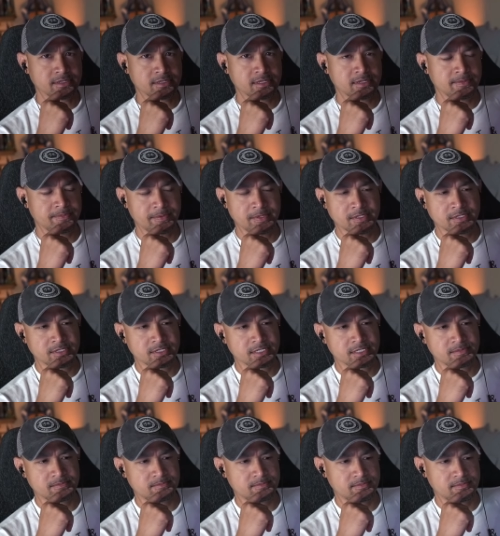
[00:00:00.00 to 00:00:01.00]

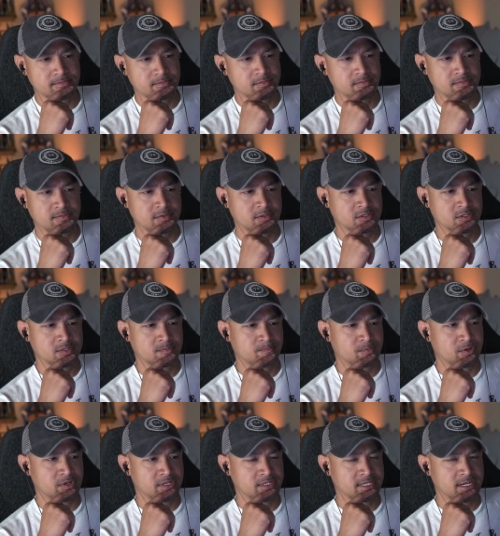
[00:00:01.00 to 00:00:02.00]
There's some
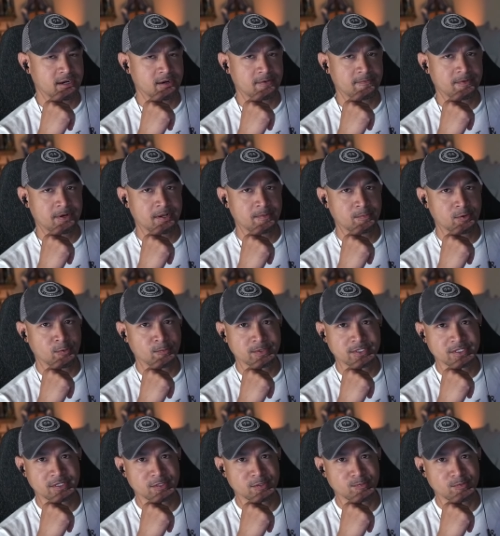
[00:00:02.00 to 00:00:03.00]
pretty terrifying
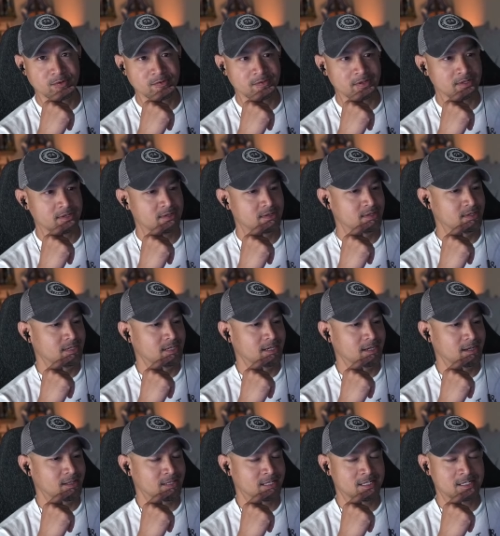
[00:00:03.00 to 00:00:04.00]
moments in this movie,
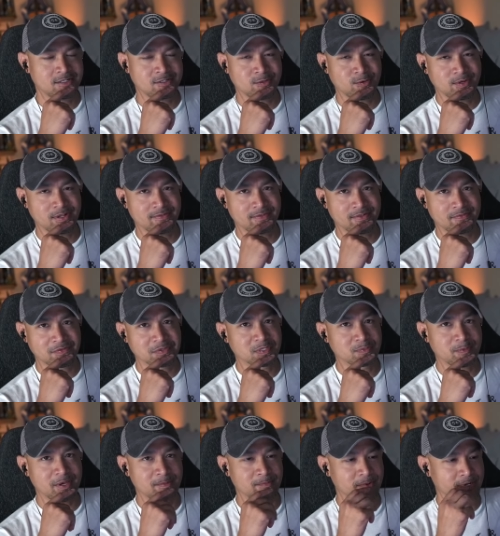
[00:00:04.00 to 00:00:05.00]
and they don't even have to
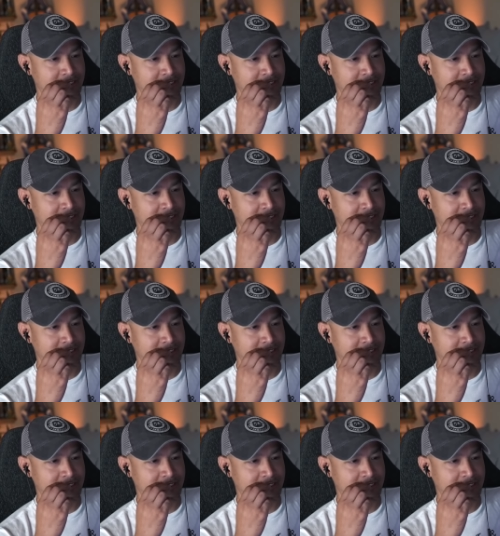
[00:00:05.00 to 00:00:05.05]
spend